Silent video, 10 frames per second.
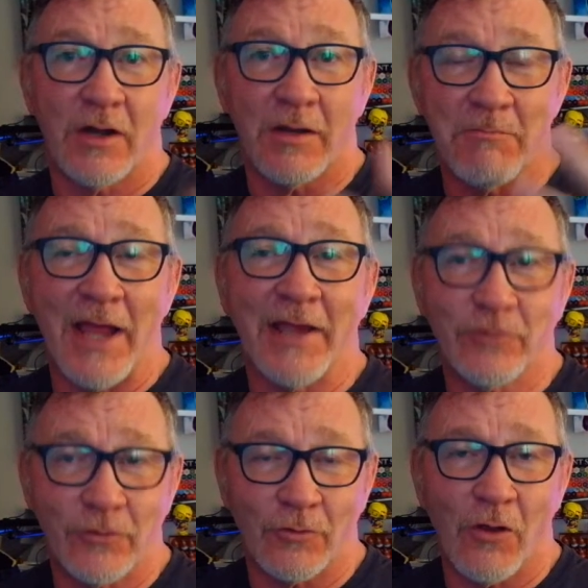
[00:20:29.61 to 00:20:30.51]
on my
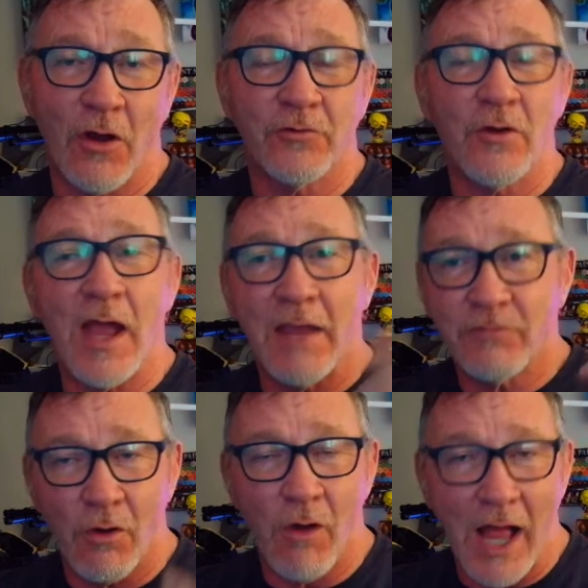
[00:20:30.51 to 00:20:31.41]
external hard drive
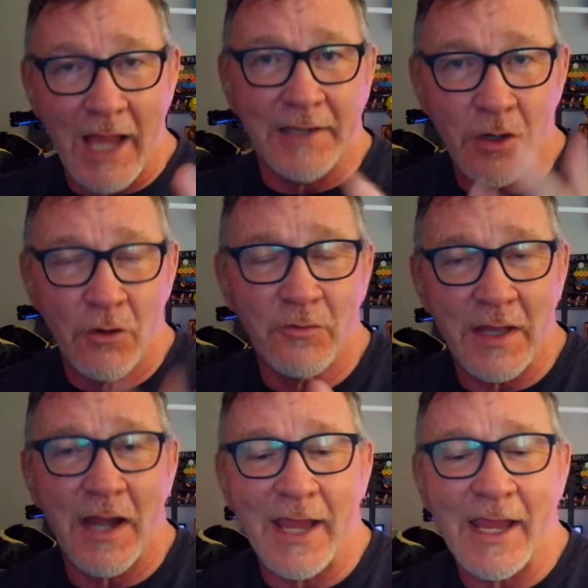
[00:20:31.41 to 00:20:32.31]
so I know
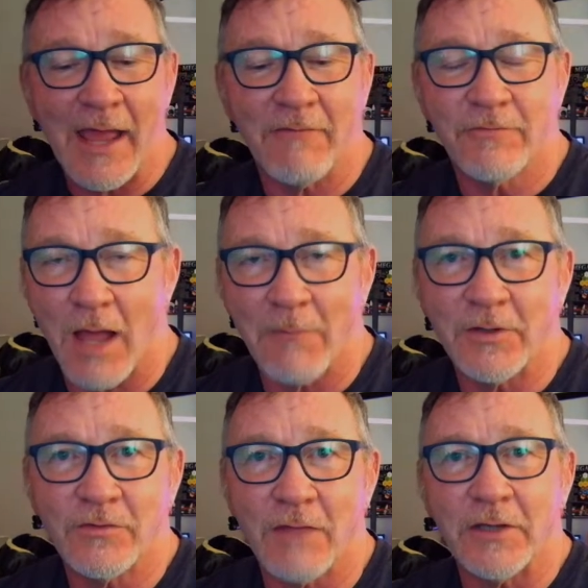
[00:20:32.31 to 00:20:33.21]
that I have
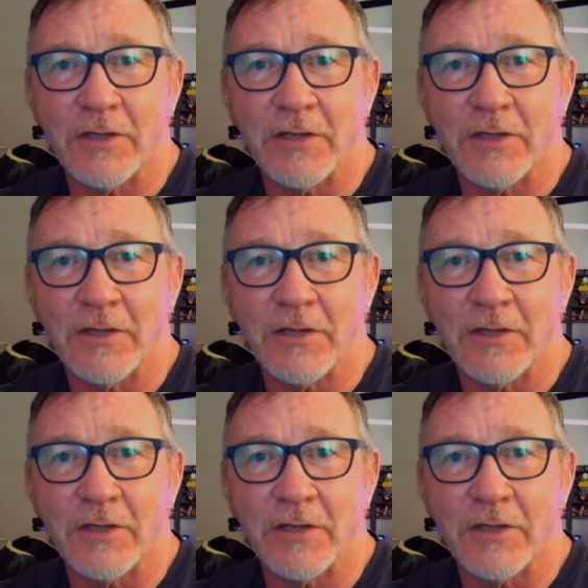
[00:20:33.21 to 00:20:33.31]
copies of it.